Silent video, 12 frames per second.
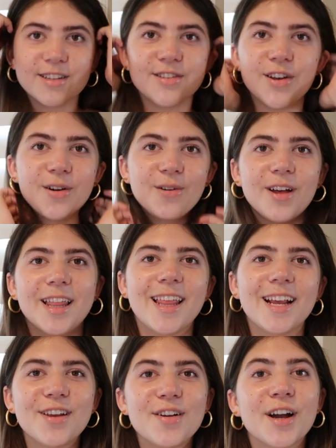So
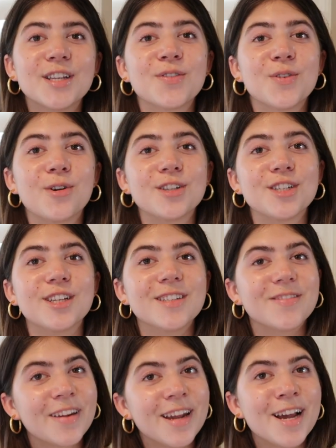thank you guys for watching
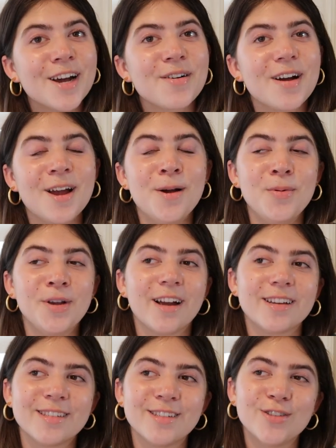this video. I hope you
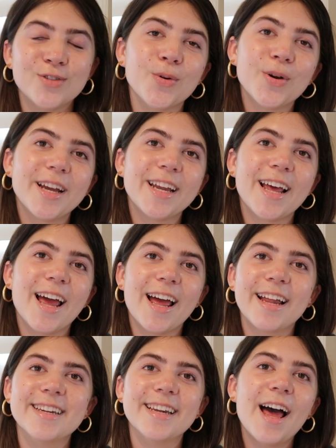guys enjoyed,
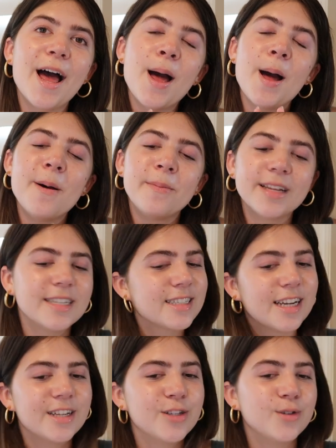and please
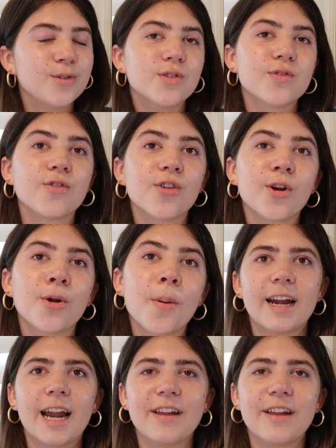stay tuned for more